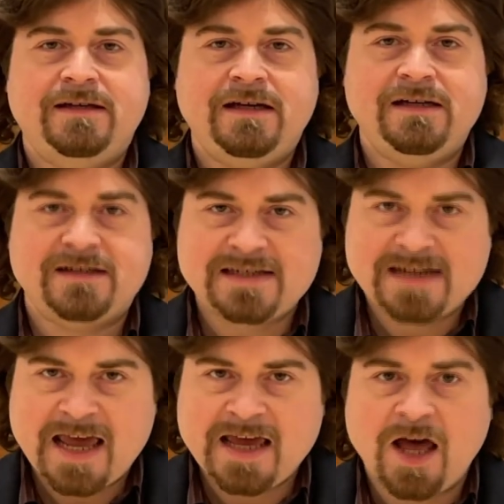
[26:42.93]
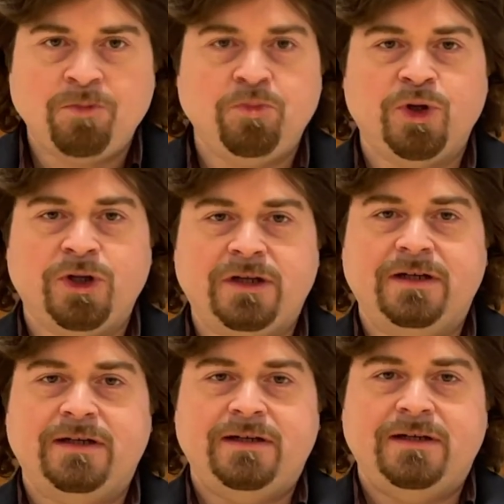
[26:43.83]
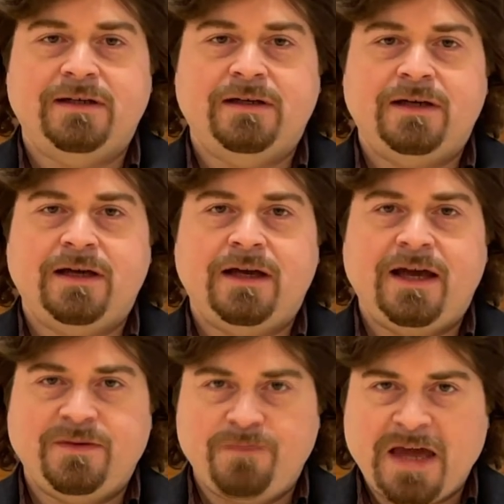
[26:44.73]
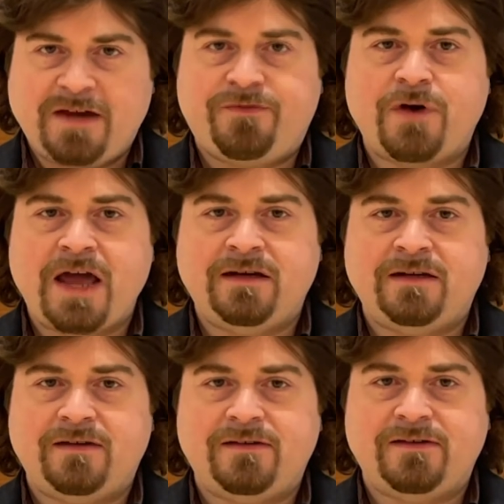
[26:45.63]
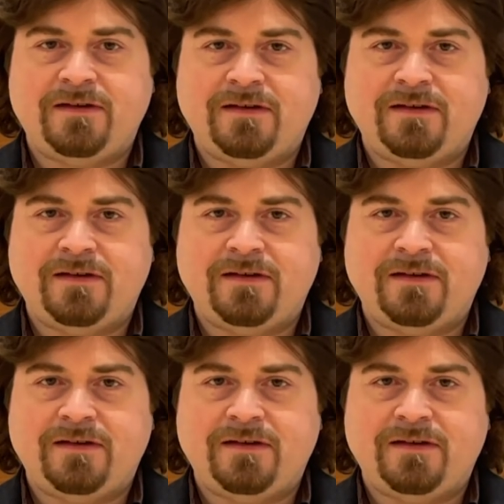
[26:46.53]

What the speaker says: and stay humble and make friends